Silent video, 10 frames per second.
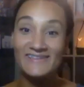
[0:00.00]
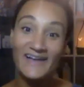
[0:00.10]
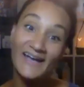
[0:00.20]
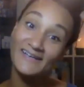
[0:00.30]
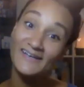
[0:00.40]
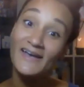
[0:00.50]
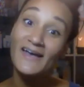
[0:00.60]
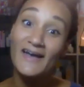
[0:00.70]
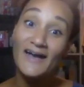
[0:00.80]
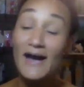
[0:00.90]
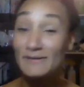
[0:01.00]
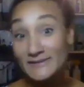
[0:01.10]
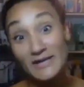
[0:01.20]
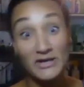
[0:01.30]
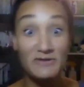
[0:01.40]
like, I was
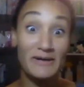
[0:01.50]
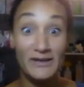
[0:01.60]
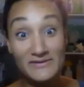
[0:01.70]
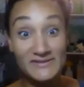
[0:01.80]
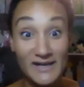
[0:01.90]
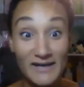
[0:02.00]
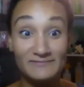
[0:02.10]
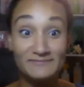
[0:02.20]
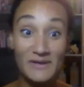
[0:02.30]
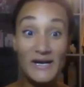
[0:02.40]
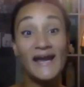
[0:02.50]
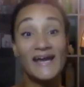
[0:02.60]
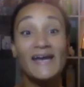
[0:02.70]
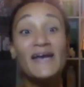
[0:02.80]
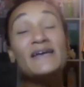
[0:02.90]
telling everybody all the stuff, all right?
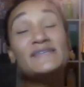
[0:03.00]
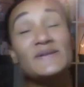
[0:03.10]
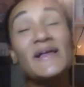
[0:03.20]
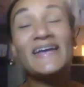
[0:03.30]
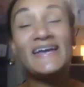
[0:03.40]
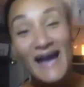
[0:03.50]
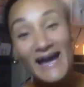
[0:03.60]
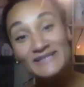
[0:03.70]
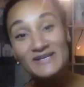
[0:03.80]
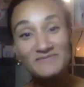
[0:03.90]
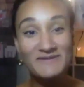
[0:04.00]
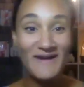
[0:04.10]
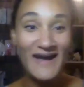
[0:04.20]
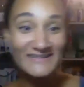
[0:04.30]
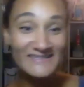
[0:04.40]
So, like, it kind of took me
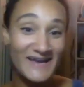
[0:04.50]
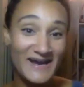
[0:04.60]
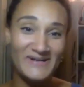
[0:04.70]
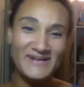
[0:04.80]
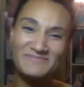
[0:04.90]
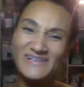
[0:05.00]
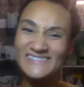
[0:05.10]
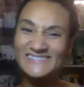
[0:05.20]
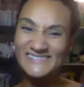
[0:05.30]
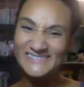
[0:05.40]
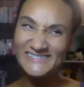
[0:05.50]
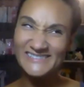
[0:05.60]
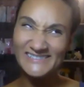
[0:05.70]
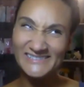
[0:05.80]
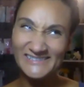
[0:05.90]
back to there. And I'm like,
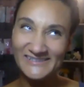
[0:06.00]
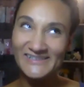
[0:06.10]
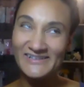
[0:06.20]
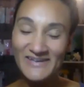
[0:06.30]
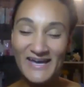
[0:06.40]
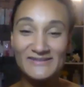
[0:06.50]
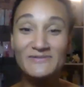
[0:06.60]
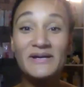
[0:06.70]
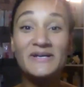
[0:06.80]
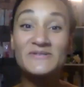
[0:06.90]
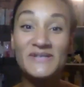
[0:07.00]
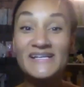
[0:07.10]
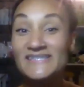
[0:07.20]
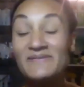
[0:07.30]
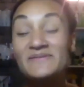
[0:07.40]
ooh, okay. So what Katrina
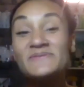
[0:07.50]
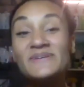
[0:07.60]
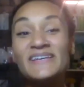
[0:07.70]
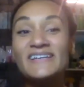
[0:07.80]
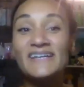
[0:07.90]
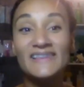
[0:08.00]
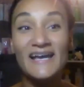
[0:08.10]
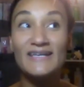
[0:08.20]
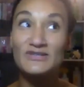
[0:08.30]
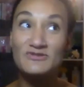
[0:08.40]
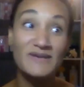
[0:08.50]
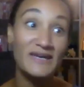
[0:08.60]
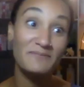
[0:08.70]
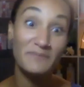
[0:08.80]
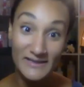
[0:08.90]
said was really good. Like, you
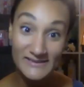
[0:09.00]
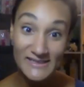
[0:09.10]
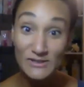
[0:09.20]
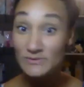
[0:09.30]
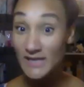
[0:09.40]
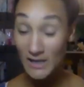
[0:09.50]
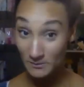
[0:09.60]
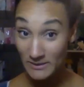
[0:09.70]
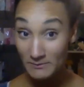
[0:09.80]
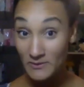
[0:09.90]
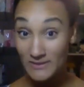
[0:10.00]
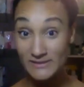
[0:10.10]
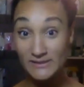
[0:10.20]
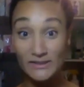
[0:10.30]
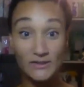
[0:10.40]
being bossy, you telling people what to
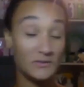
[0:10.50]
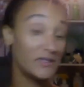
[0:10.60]
do,